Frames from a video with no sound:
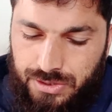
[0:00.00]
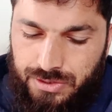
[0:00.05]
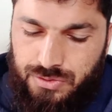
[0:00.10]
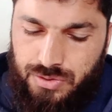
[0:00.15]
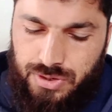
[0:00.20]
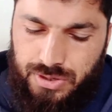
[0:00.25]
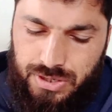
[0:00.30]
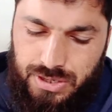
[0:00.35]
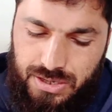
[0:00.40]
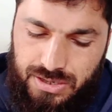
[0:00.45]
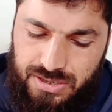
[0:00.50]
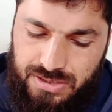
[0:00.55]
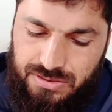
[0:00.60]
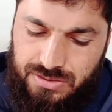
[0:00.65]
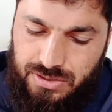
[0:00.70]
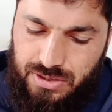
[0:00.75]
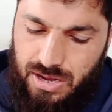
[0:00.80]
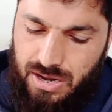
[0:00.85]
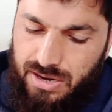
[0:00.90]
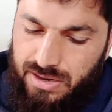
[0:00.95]
So there
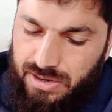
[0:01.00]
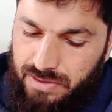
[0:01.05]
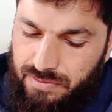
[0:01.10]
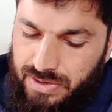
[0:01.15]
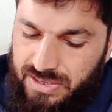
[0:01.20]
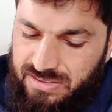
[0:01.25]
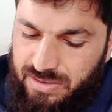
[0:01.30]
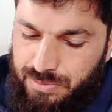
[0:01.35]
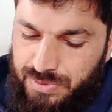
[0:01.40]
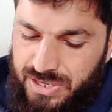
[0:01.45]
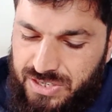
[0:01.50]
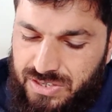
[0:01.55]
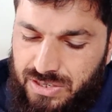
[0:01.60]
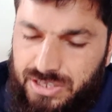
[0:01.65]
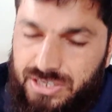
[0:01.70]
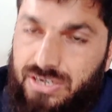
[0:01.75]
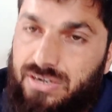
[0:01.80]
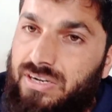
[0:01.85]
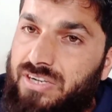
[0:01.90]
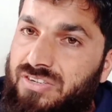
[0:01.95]
is current events of national
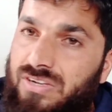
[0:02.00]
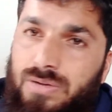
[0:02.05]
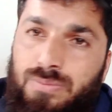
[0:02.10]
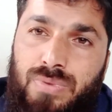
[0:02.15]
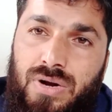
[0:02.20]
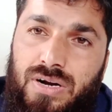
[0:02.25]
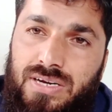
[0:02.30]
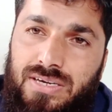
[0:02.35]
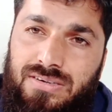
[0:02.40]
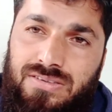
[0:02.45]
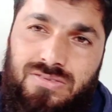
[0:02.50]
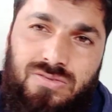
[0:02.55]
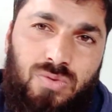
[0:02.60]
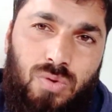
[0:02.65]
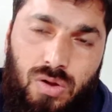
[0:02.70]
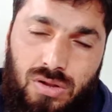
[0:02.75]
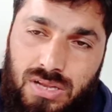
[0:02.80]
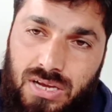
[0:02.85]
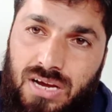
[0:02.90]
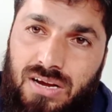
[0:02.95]
and international importance. So
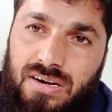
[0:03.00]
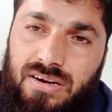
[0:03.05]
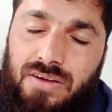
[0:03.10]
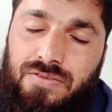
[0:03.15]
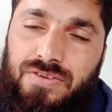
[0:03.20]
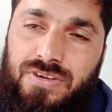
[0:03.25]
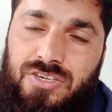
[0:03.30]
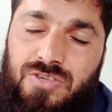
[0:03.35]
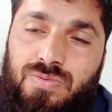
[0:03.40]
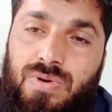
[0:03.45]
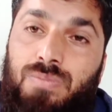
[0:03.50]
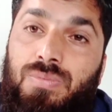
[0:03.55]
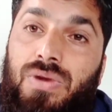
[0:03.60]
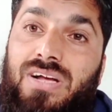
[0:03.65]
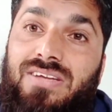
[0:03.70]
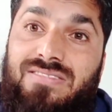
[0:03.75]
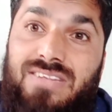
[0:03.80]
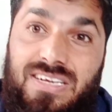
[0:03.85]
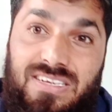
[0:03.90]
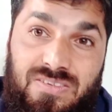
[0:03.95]
all the current affairs from
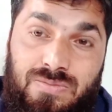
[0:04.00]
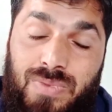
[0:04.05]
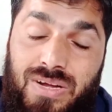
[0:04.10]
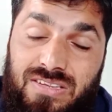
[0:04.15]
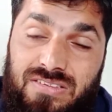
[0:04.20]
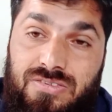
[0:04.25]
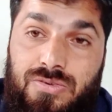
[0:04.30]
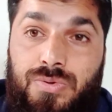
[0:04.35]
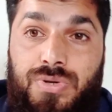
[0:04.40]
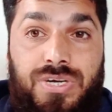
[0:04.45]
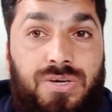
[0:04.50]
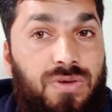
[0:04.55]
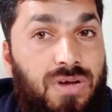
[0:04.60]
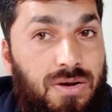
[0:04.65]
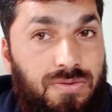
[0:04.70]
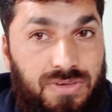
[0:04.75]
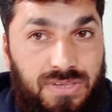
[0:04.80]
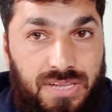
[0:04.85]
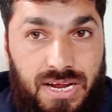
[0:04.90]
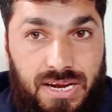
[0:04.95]
last 6 months you need to
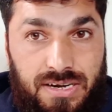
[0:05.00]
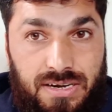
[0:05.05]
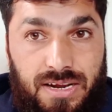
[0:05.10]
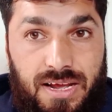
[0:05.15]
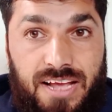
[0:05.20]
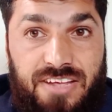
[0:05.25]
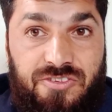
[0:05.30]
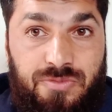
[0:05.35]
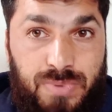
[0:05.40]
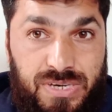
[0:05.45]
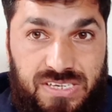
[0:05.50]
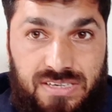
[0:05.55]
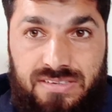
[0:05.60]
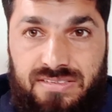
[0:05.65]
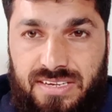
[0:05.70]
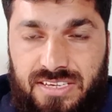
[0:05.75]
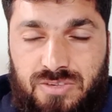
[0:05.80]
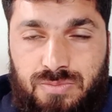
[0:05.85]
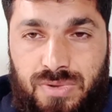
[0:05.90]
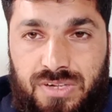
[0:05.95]
cover that, especially
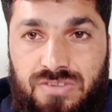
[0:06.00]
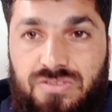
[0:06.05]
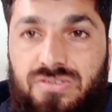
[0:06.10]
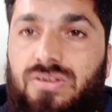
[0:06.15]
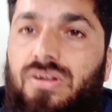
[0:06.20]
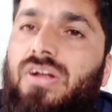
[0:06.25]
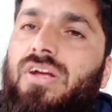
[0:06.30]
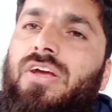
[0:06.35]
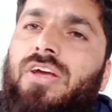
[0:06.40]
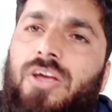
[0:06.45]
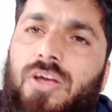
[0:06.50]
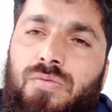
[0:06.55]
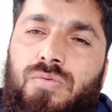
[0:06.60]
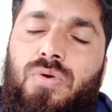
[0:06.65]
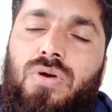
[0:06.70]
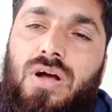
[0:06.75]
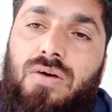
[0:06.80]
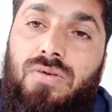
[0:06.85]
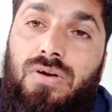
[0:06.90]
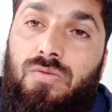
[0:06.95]
6 months. If
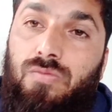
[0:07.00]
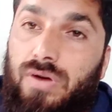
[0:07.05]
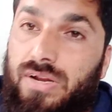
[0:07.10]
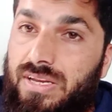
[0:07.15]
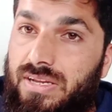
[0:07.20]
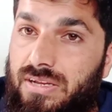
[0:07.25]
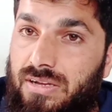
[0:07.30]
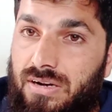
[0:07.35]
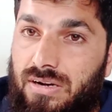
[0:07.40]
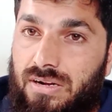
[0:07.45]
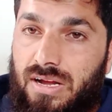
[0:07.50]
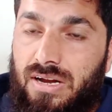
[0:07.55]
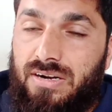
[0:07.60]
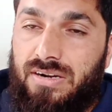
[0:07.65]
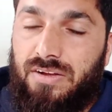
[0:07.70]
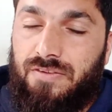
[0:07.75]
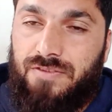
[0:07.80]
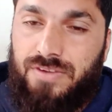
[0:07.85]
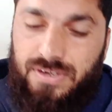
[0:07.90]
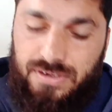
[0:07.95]
you cover 1 year
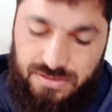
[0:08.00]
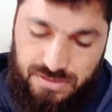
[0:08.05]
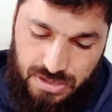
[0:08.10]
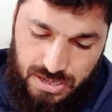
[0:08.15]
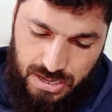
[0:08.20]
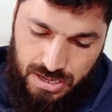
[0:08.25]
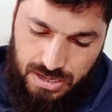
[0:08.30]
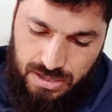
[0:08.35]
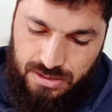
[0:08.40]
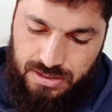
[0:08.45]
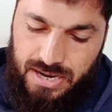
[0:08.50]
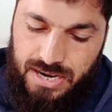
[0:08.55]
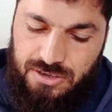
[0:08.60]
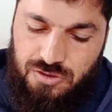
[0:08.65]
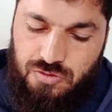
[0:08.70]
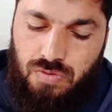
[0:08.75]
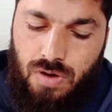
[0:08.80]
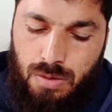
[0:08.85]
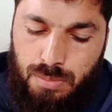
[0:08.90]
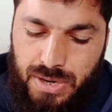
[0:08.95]
current affairs, that
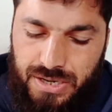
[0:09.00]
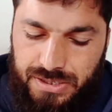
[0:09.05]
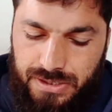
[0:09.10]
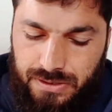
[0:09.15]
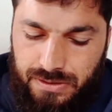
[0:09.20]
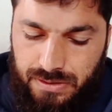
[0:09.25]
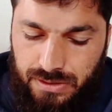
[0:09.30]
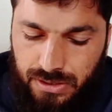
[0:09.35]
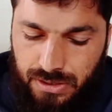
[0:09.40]
is far better.